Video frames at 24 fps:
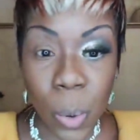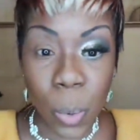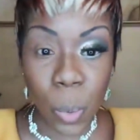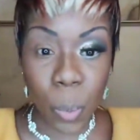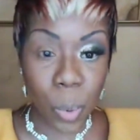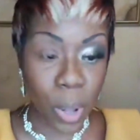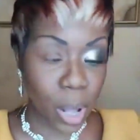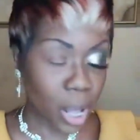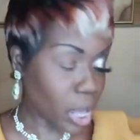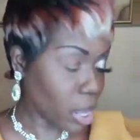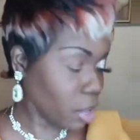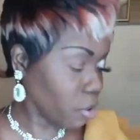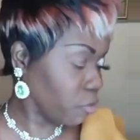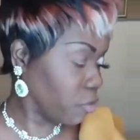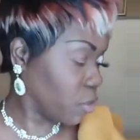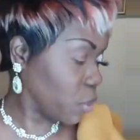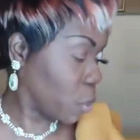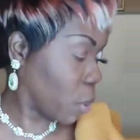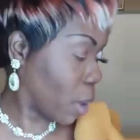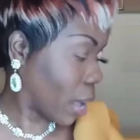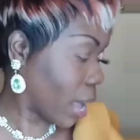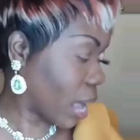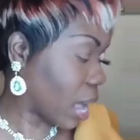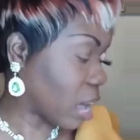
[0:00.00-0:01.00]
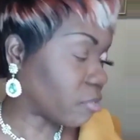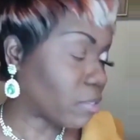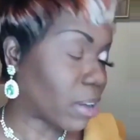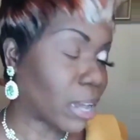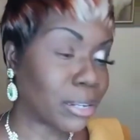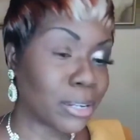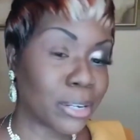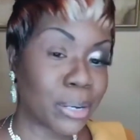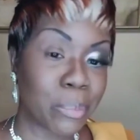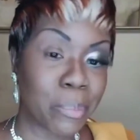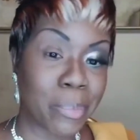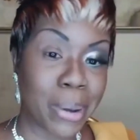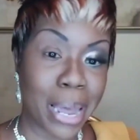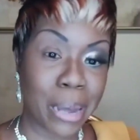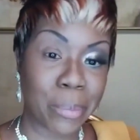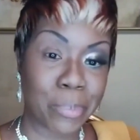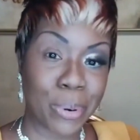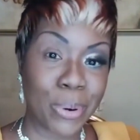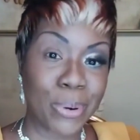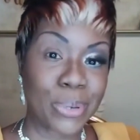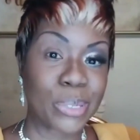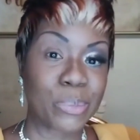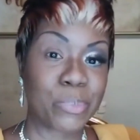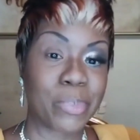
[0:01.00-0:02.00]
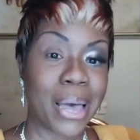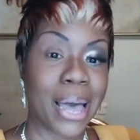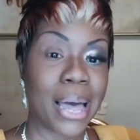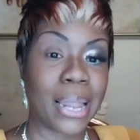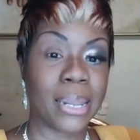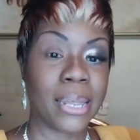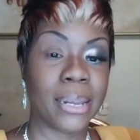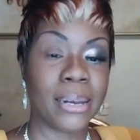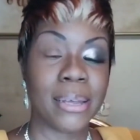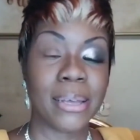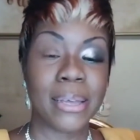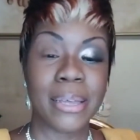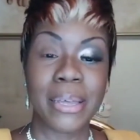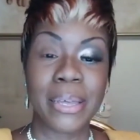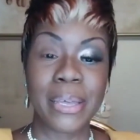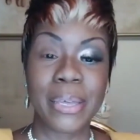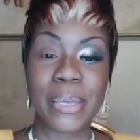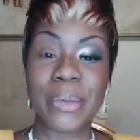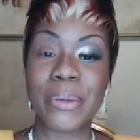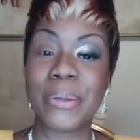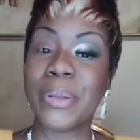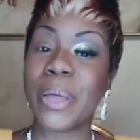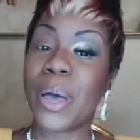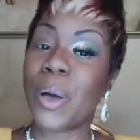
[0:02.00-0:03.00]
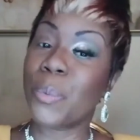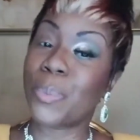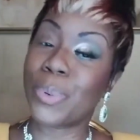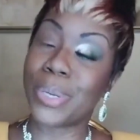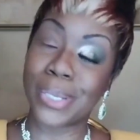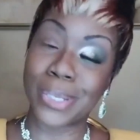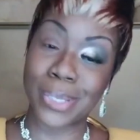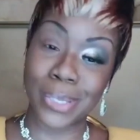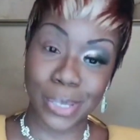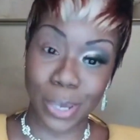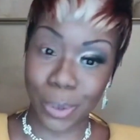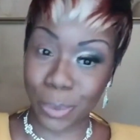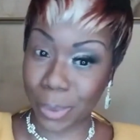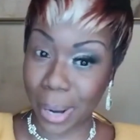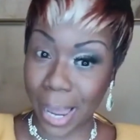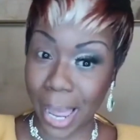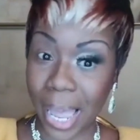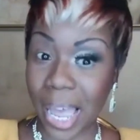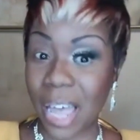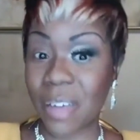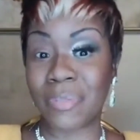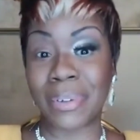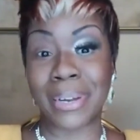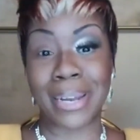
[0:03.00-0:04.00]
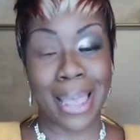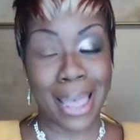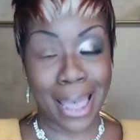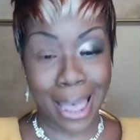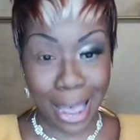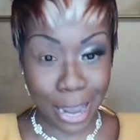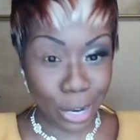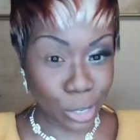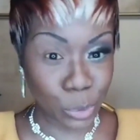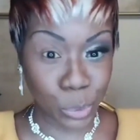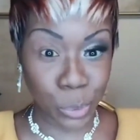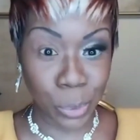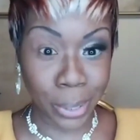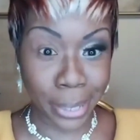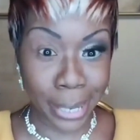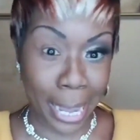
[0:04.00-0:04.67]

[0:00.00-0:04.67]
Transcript: Well, if you have a little black purse palette, you know we don't have an actual